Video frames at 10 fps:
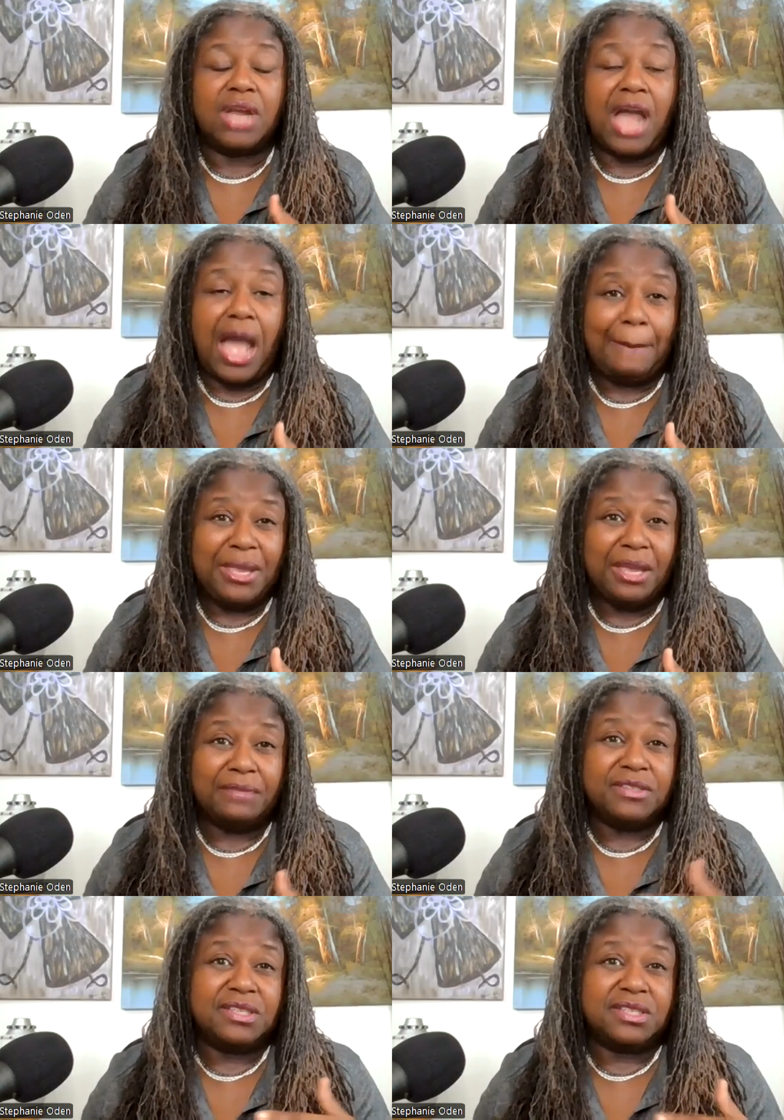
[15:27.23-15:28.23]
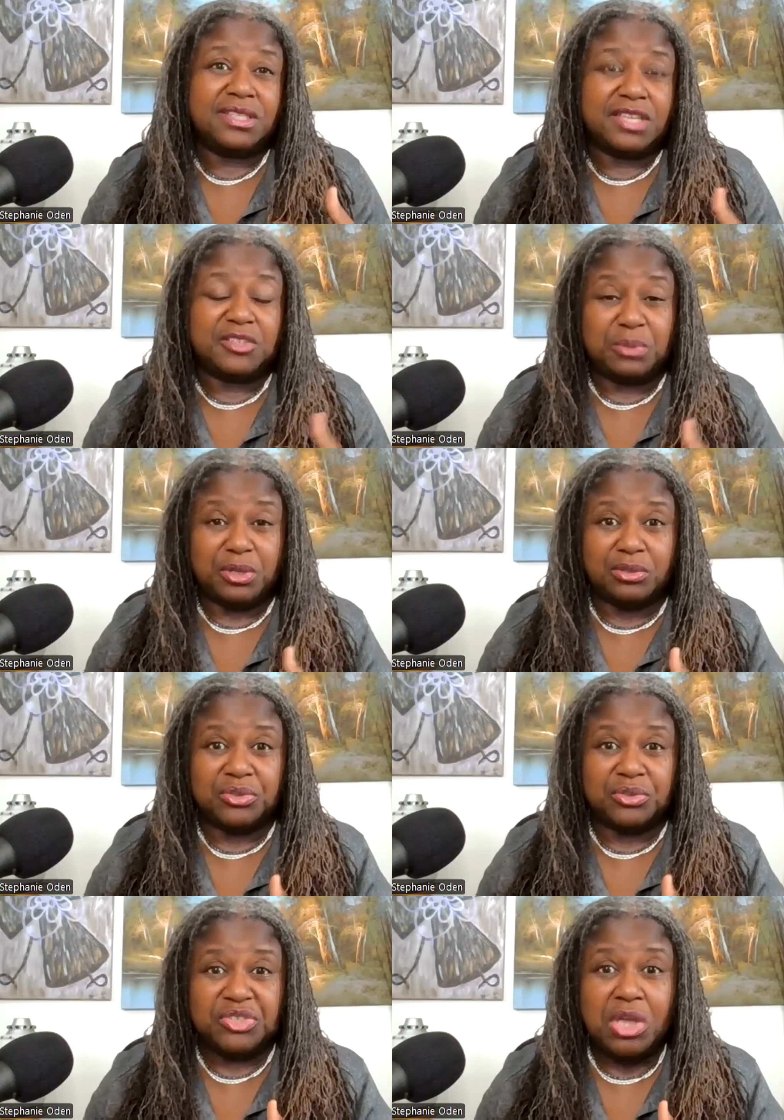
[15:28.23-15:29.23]
copy of the Success
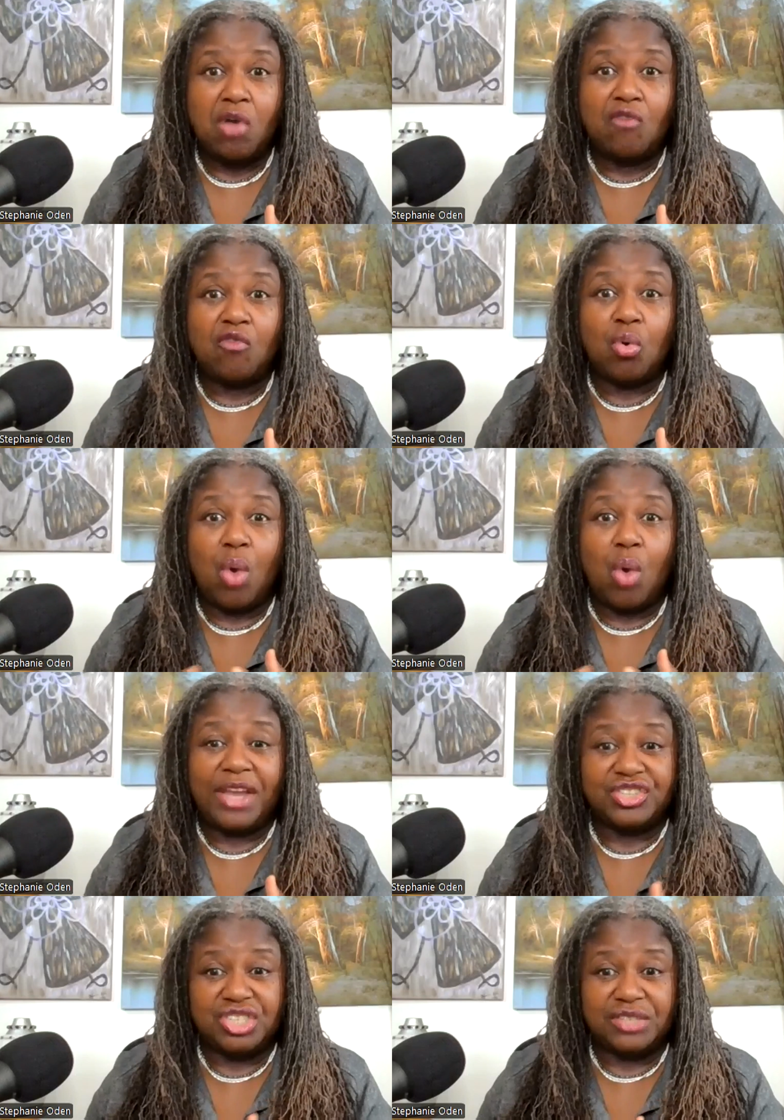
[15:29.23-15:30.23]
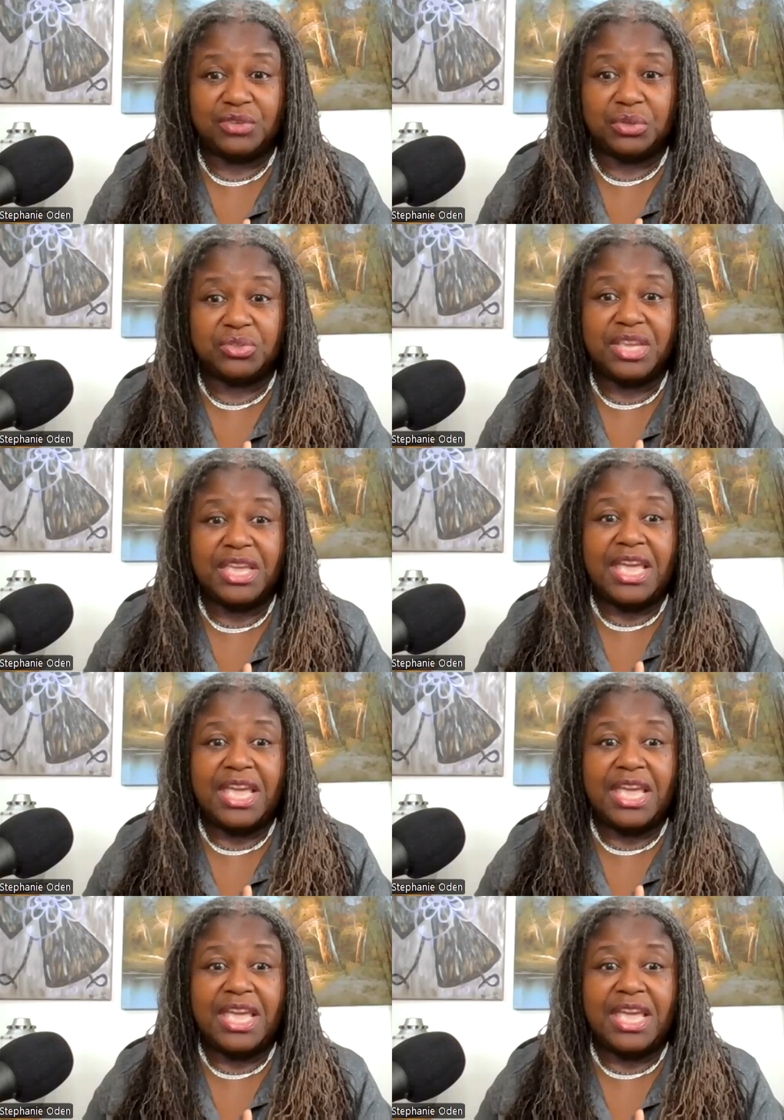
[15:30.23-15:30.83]
Pillars for Quiet Achievers.